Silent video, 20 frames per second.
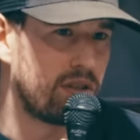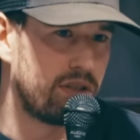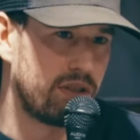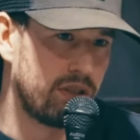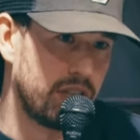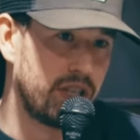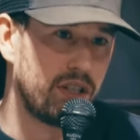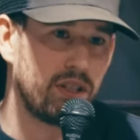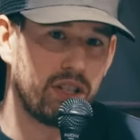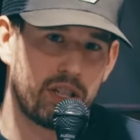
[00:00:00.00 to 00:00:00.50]

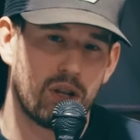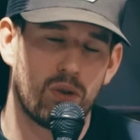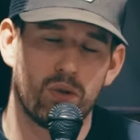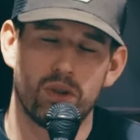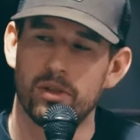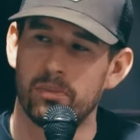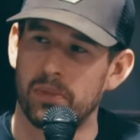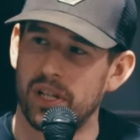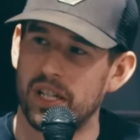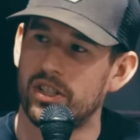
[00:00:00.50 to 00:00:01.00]
Literally,
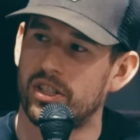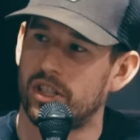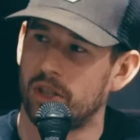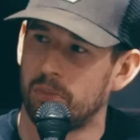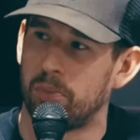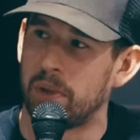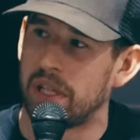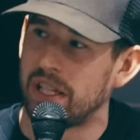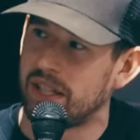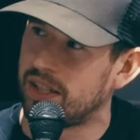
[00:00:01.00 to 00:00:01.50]
holy means to
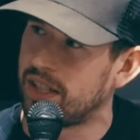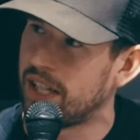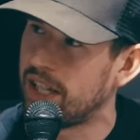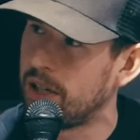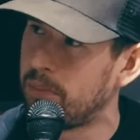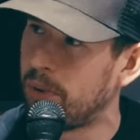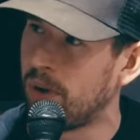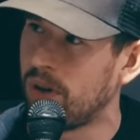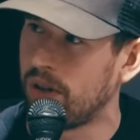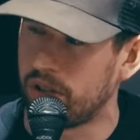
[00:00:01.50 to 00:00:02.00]
be set
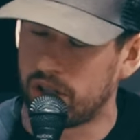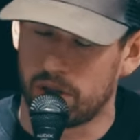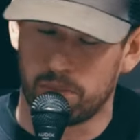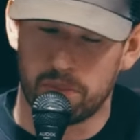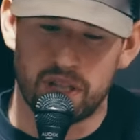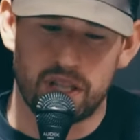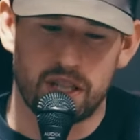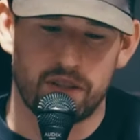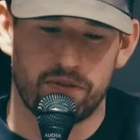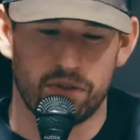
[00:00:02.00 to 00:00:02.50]
apart, to
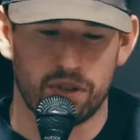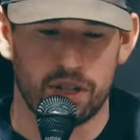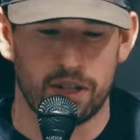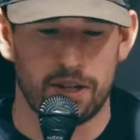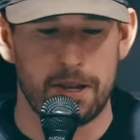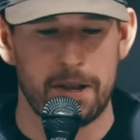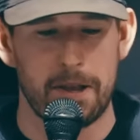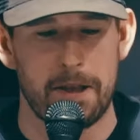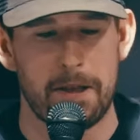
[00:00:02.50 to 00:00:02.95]
be different.